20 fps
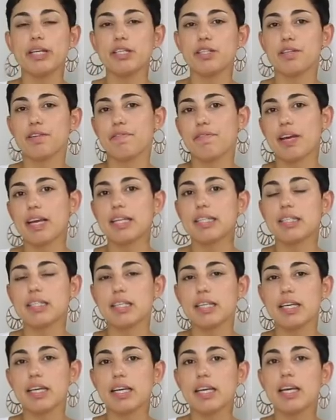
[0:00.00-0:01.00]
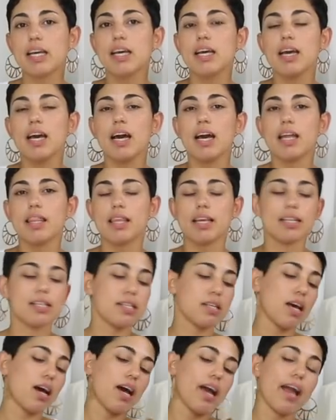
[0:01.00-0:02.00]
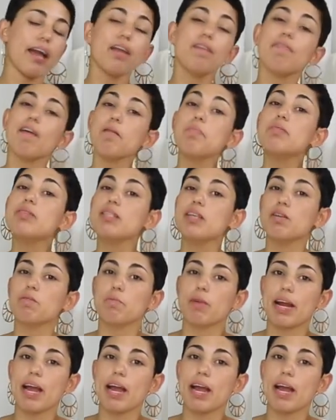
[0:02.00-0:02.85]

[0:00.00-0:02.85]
interfacing. It's 85% uh,